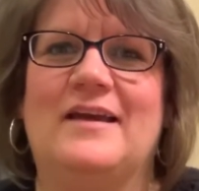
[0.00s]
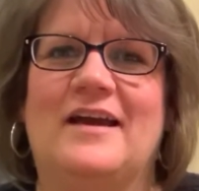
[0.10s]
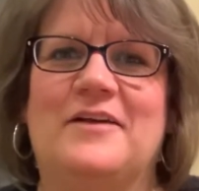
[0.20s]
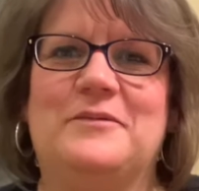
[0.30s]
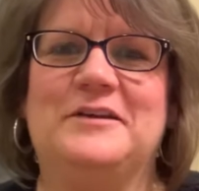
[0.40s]

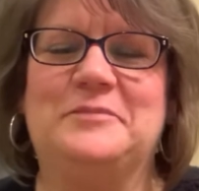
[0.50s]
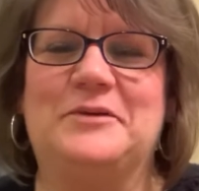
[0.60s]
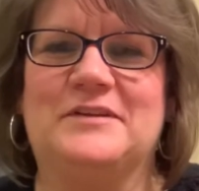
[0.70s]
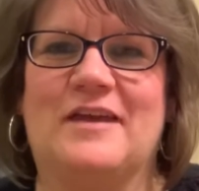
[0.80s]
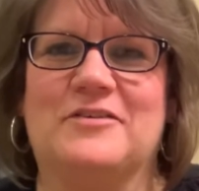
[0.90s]
I wanted to put
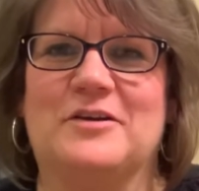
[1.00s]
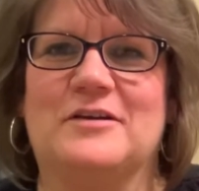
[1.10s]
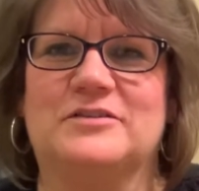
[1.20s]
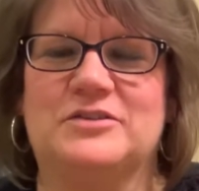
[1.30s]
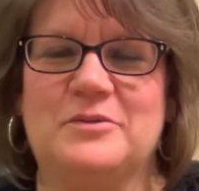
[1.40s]
together a
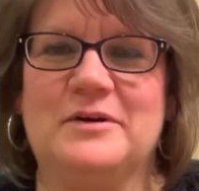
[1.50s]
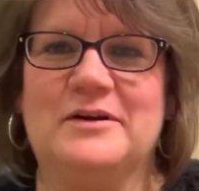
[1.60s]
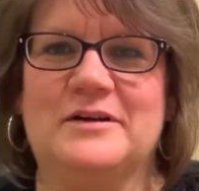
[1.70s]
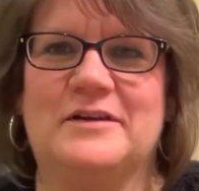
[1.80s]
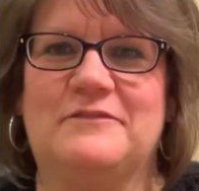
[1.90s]
short